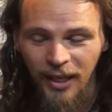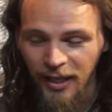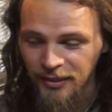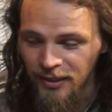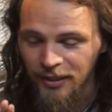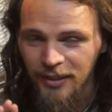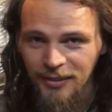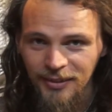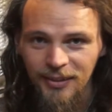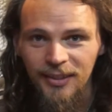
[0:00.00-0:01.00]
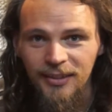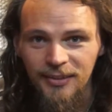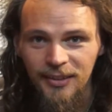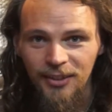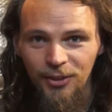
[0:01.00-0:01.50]
and this is
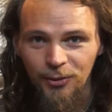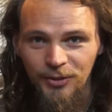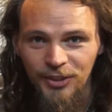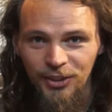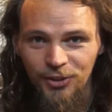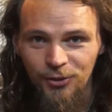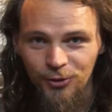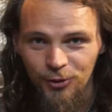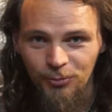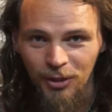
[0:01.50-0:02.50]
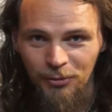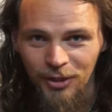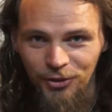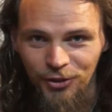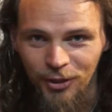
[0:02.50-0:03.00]
the newest addition to my
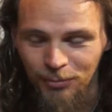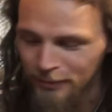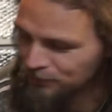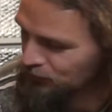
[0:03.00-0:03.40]
workshop.